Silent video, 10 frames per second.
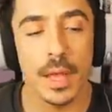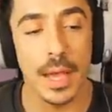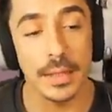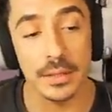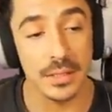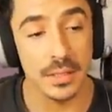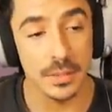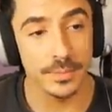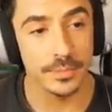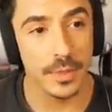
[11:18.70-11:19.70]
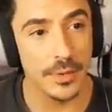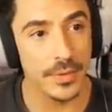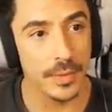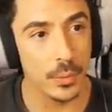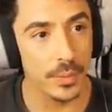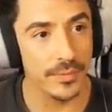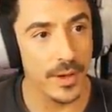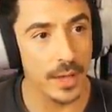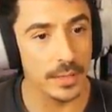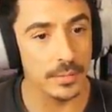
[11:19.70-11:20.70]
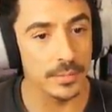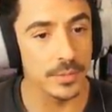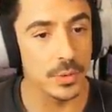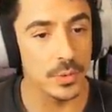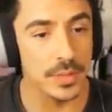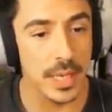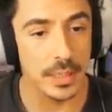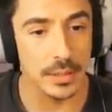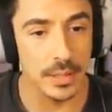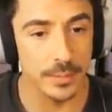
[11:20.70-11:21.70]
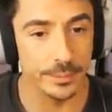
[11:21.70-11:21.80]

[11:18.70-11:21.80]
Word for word: And everything will be fine towards the end.